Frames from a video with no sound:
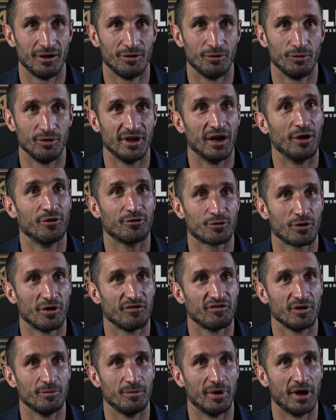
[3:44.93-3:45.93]
without
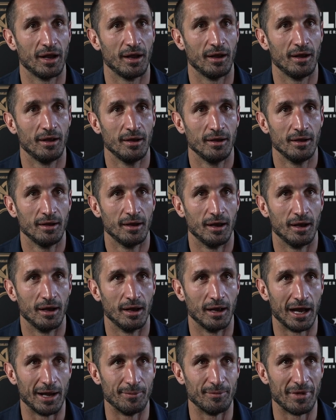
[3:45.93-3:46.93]
trophy, but
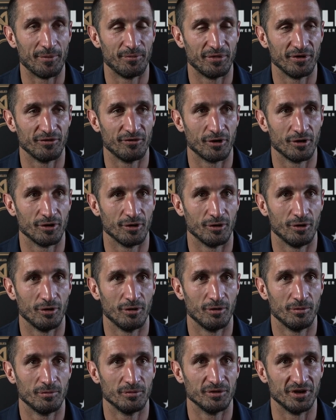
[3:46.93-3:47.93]
I'm happy
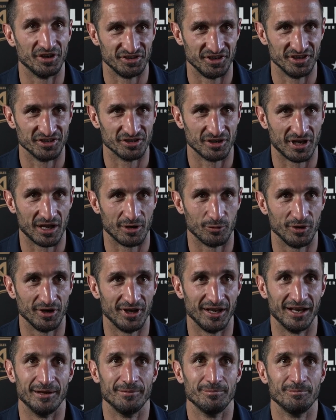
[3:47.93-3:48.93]
for the season that we
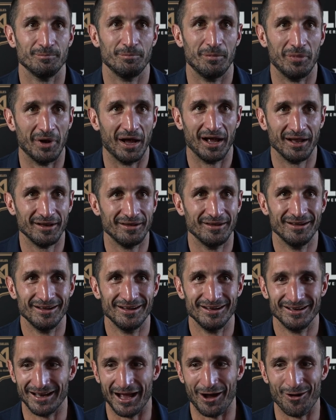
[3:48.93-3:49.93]
did. But
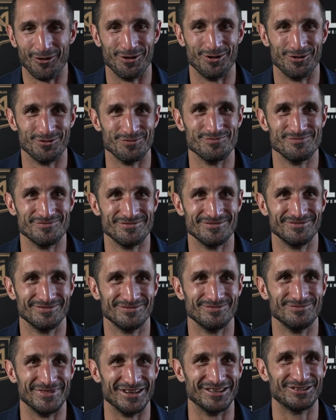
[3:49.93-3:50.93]
now,
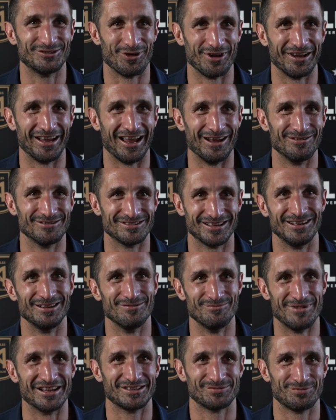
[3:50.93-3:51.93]
mystery games are
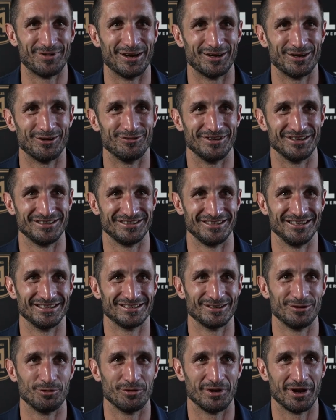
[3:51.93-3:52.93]
the best part of the
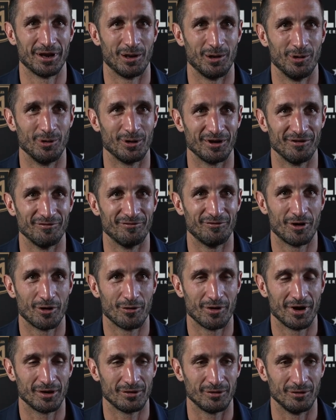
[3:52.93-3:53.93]
season. We are looking
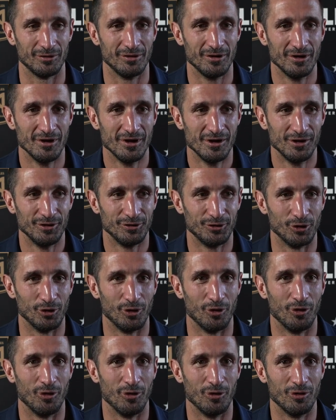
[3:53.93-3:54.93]
forward to
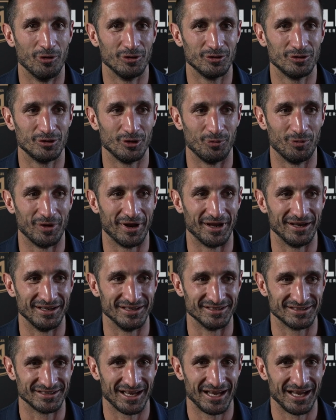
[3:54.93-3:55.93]
play
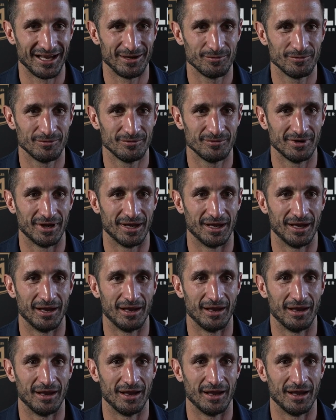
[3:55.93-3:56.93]
this game,
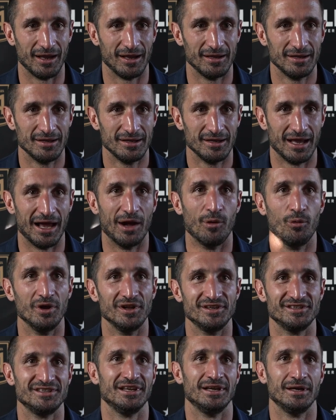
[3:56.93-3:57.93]
and
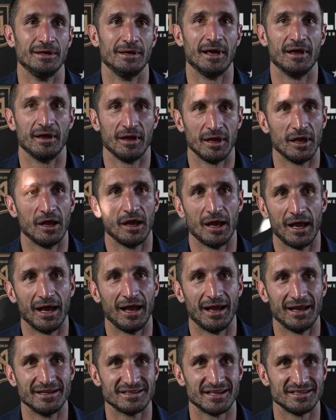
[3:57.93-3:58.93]
we'll see.
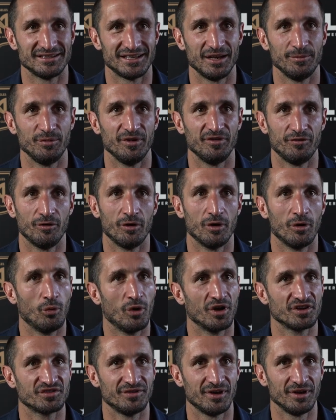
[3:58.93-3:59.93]
As I said before, it
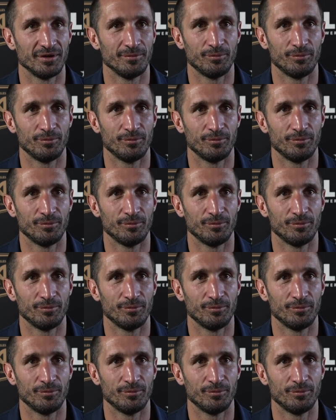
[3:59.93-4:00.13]
was very